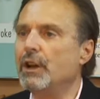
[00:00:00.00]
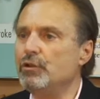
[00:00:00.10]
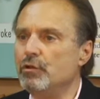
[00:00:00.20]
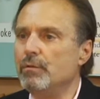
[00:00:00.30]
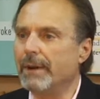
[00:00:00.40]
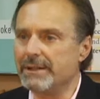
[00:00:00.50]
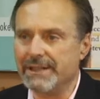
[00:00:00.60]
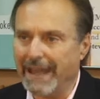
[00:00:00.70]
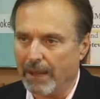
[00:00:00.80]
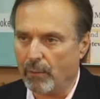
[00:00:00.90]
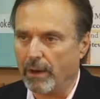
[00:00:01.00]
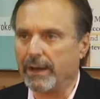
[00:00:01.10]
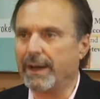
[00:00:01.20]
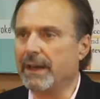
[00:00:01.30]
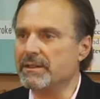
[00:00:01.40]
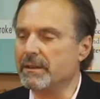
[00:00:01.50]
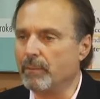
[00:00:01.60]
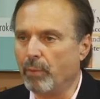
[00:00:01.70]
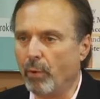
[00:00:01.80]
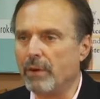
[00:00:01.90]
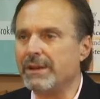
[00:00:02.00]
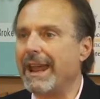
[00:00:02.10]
you must get one. It is an important